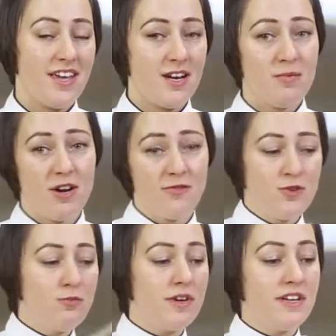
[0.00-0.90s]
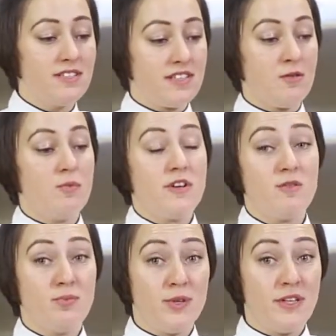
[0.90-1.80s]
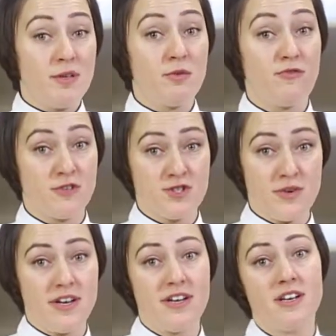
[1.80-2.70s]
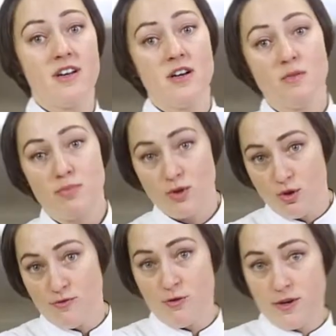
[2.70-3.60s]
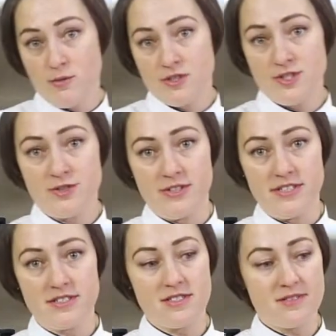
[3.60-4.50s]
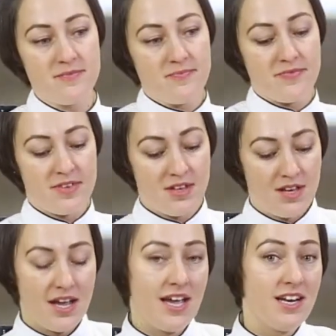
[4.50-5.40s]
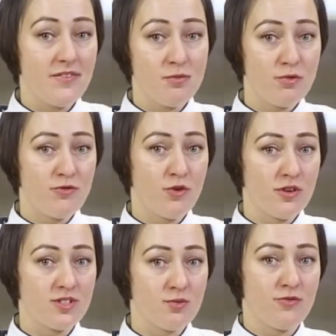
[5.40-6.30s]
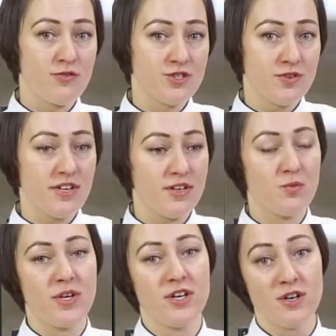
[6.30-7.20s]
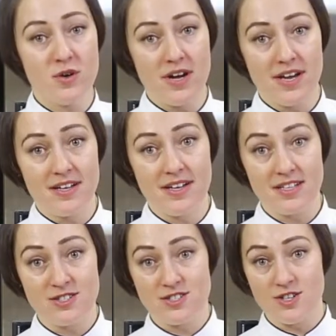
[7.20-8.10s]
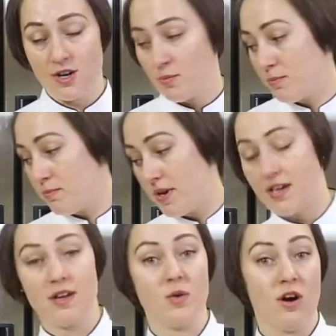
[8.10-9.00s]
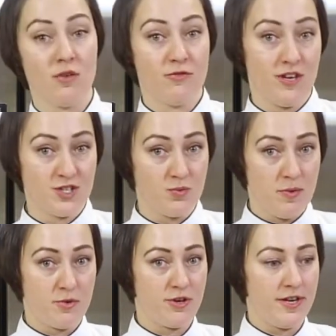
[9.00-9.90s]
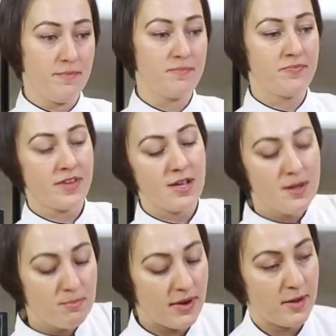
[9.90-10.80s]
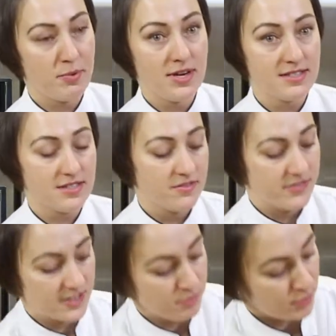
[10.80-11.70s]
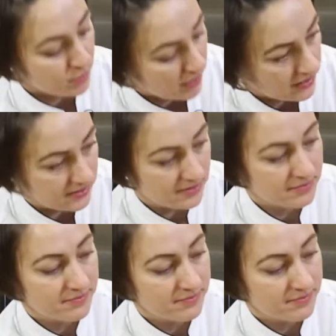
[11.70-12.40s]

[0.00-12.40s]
In about a few minutes, it will be completely refrigerated below 41 degrees. And even before it's refrigerated, we can go ahead and start making our fresh whipped cream by a press of this blue button.